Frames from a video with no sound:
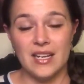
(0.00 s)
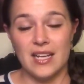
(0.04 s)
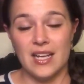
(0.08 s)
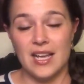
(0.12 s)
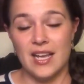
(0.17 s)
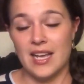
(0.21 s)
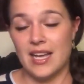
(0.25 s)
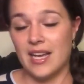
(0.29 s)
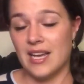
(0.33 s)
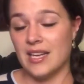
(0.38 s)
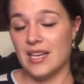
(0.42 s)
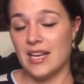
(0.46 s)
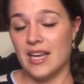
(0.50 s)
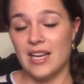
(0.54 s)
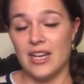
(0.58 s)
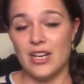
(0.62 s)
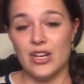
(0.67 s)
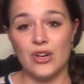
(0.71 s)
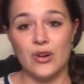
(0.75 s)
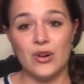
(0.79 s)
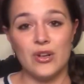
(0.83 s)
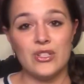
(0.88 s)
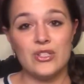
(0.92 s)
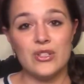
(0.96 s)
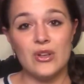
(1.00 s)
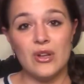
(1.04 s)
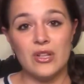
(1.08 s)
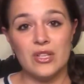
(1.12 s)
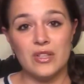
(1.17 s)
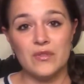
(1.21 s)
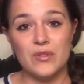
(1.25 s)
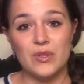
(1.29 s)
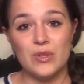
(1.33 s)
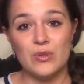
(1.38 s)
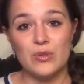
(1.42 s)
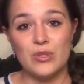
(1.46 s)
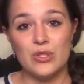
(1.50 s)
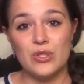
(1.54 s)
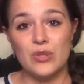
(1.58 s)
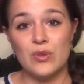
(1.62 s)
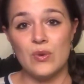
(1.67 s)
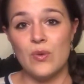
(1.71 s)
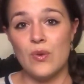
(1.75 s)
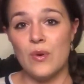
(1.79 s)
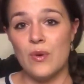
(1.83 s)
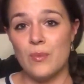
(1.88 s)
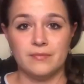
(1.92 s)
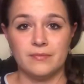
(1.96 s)
And I encourage all of you
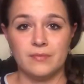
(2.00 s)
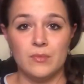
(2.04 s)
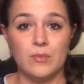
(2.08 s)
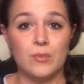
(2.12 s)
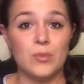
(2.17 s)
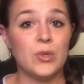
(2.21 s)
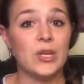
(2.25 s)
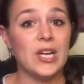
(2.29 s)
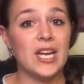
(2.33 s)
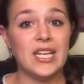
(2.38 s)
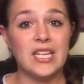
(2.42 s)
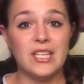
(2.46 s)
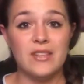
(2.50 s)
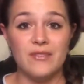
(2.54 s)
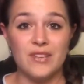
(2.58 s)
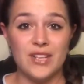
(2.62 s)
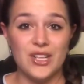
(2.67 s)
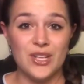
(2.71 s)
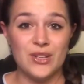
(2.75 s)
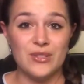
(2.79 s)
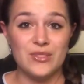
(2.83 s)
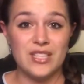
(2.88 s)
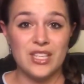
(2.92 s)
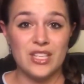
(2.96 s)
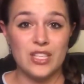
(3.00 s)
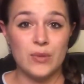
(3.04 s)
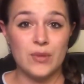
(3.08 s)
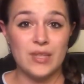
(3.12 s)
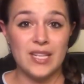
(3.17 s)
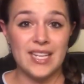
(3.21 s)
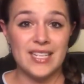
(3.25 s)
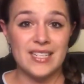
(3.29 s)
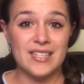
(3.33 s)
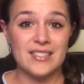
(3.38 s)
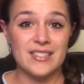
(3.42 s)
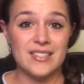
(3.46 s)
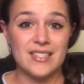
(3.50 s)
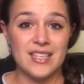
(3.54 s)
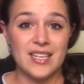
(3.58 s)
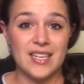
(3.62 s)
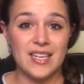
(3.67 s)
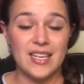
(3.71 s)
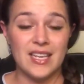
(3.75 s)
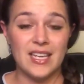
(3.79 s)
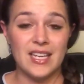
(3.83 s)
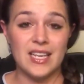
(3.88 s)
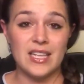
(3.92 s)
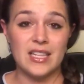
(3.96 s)
to put any videos that you would like to
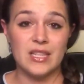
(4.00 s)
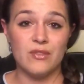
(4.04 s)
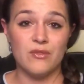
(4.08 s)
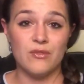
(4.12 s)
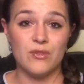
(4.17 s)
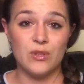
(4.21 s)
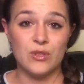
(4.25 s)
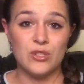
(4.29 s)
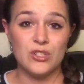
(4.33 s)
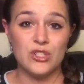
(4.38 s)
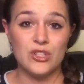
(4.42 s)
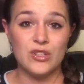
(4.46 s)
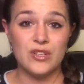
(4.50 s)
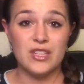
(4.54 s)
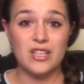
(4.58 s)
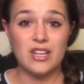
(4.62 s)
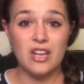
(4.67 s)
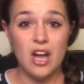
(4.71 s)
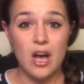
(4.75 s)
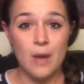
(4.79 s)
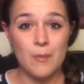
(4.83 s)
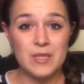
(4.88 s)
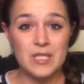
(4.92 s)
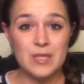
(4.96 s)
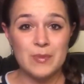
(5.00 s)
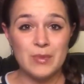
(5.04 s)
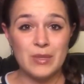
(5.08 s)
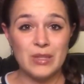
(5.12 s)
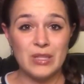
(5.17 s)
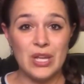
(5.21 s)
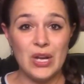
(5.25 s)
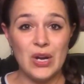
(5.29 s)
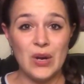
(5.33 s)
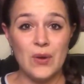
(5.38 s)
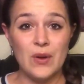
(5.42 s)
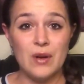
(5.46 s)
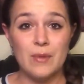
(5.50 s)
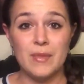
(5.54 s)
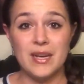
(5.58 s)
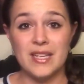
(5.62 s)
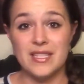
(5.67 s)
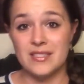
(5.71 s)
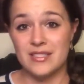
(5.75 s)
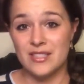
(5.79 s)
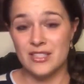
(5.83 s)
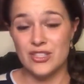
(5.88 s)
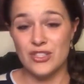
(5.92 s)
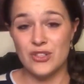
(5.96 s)
see in the future in the comments below. And my
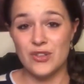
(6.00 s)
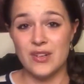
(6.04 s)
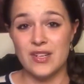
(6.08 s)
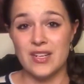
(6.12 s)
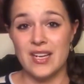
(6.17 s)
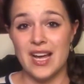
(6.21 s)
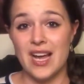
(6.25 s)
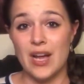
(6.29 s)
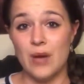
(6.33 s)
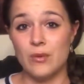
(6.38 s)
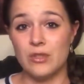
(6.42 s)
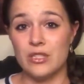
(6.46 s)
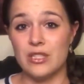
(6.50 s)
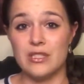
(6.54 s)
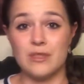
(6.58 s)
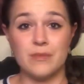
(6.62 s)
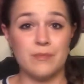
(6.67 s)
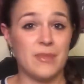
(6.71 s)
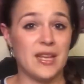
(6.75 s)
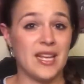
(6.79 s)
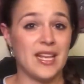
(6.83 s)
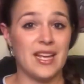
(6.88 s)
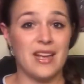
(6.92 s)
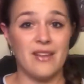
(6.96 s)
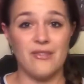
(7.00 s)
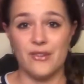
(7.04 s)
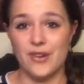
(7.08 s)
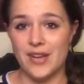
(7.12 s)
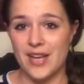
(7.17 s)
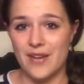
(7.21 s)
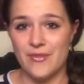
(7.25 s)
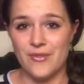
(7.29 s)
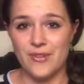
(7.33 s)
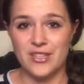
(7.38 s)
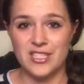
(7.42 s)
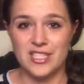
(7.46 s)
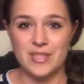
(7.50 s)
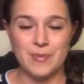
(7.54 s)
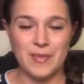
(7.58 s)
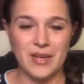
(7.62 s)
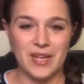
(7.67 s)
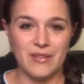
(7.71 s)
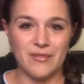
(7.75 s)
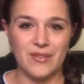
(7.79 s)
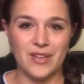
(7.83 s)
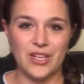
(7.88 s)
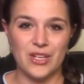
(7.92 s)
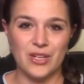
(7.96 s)
sister and I will make every effort to make
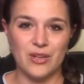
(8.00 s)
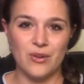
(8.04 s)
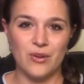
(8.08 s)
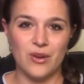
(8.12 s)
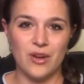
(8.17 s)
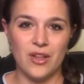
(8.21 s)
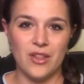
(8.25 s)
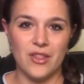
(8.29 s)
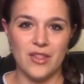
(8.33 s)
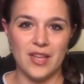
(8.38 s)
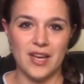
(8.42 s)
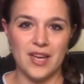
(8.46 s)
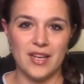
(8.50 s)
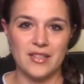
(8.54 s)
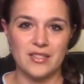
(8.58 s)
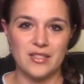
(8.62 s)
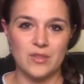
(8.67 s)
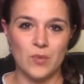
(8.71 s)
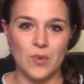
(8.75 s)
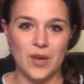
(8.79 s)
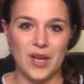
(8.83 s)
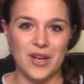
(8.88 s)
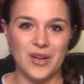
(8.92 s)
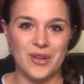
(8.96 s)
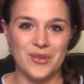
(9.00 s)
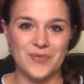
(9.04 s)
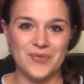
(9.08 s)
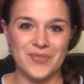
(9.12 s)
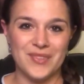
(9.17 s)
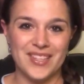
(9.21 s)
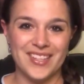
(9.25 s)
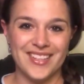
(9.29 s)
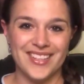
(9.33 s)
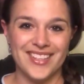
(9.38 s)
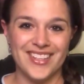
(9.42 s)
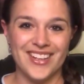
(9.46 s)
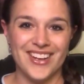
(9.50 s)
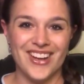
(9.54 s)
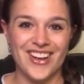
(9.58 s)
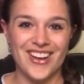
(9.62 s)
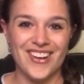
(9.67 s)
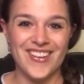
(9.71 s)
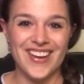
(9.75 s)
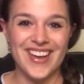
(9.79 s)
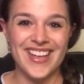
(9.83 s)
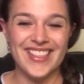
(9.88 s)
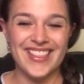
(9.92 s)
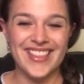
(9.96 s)
a video on that as well. All
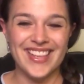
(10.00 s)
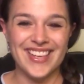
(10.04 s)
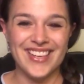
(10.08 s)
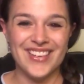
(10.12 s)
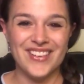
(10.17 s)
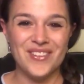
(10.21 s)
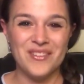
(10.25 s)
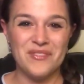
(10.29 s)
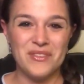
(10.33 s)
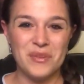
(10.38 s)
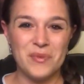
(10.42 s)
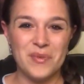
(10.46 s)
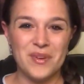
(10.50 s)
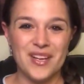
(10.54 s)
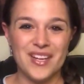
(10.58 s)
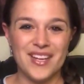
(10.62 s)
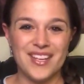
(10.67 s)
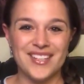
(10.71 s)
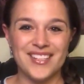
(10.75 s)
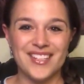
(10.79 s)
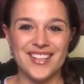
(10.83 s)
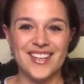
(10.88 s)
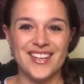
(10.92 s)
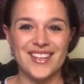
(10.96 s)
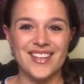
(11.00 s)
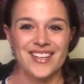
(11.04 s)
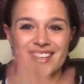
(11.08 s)
right, thank you everyone.